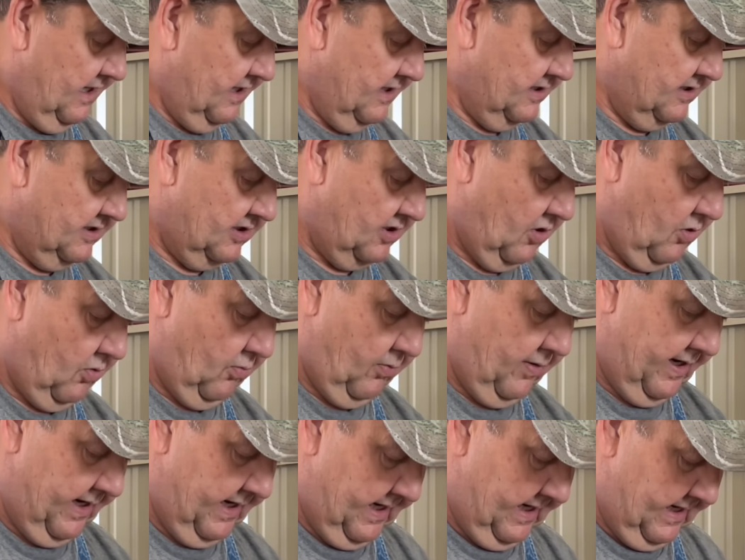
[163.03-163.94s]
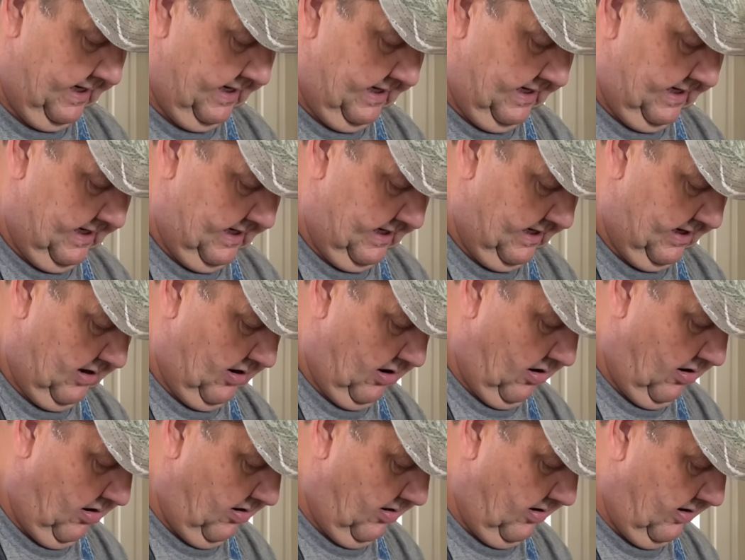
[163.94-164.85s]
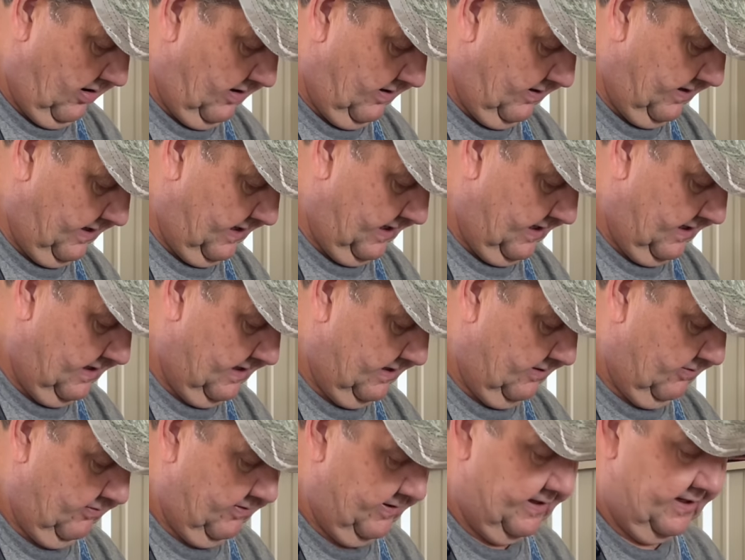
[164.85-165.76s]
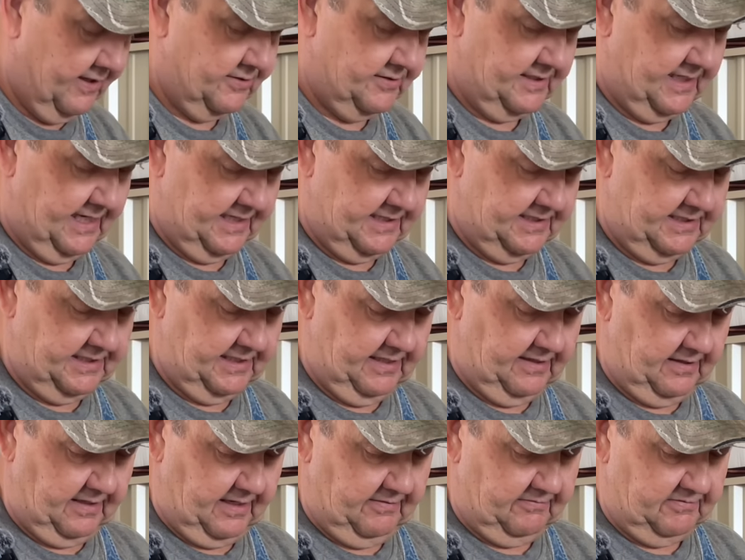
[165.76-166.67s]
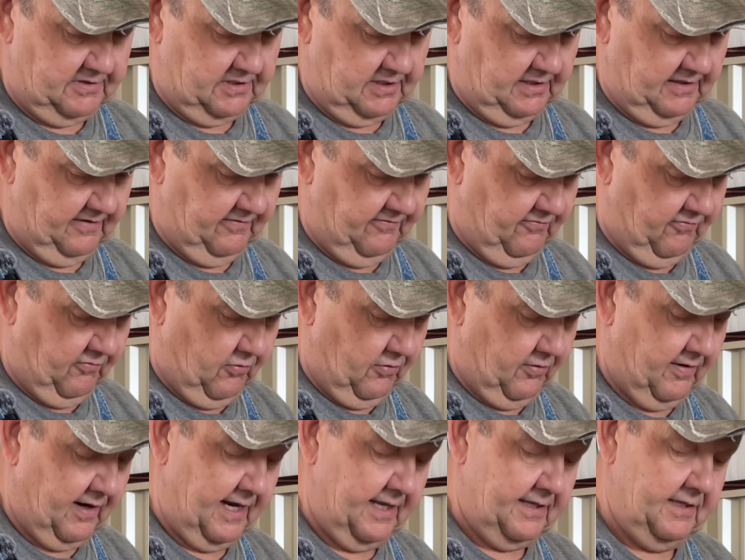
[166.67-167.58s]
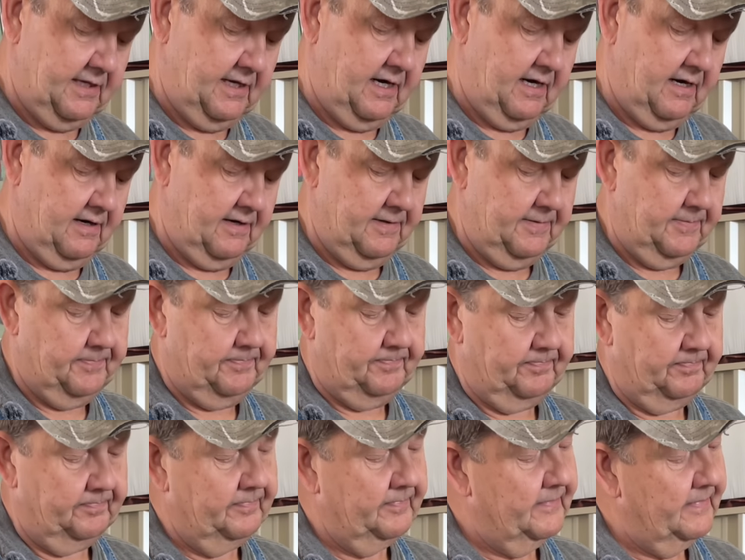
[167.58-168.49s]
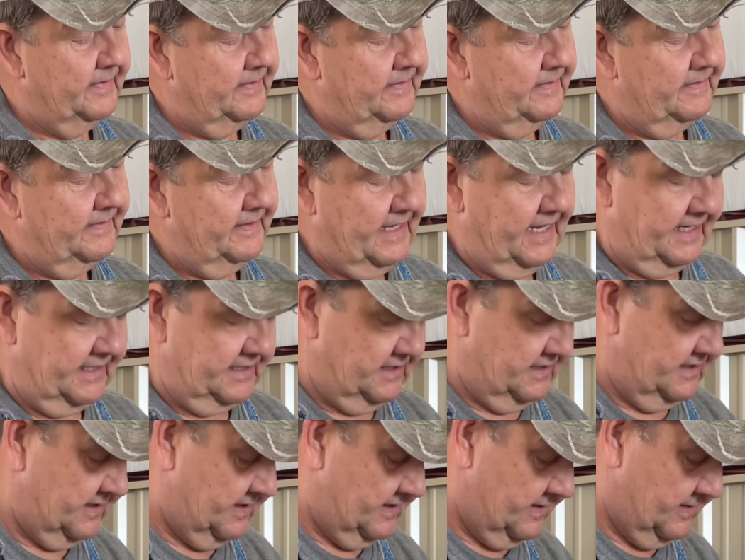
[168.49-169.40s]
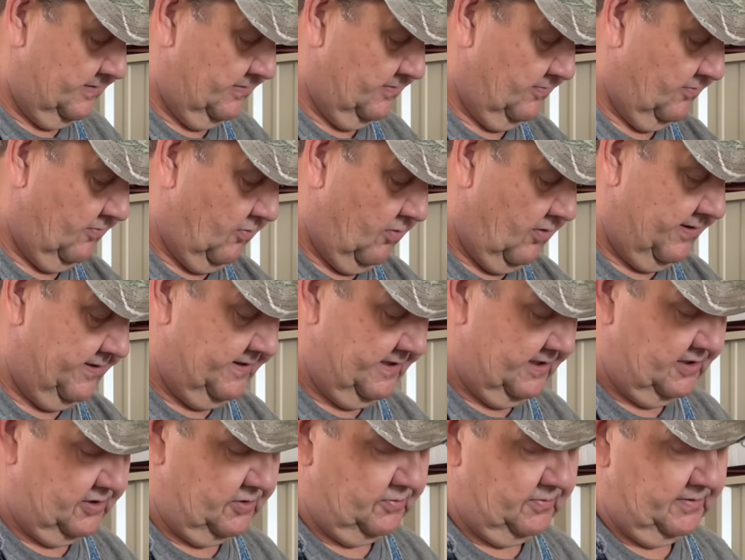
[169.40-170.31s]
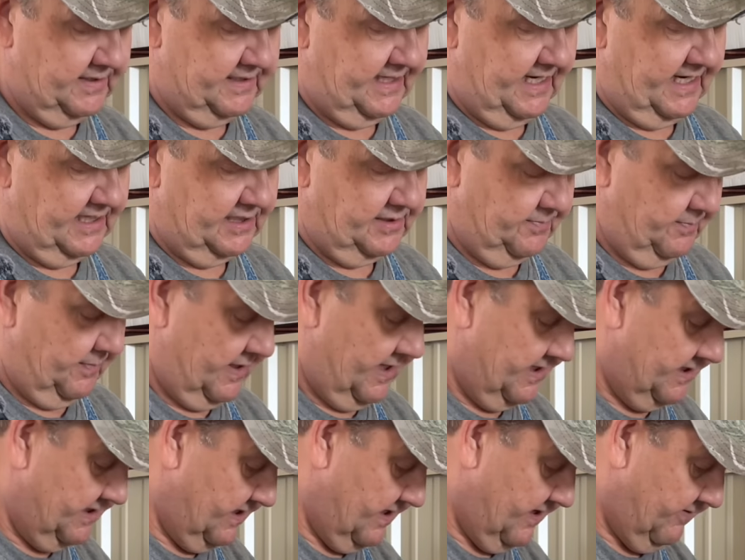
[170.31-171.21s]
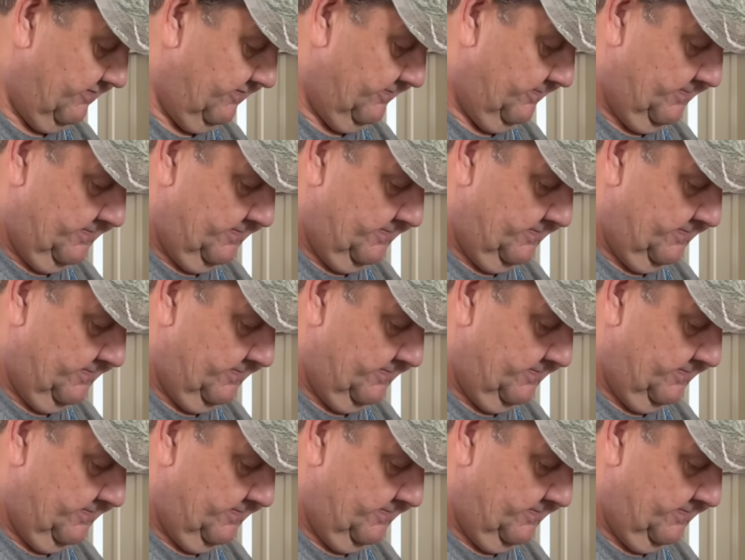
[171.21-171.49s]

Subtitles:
So we are, well, there's that seal I was looking for right there. That's what this one takes place of.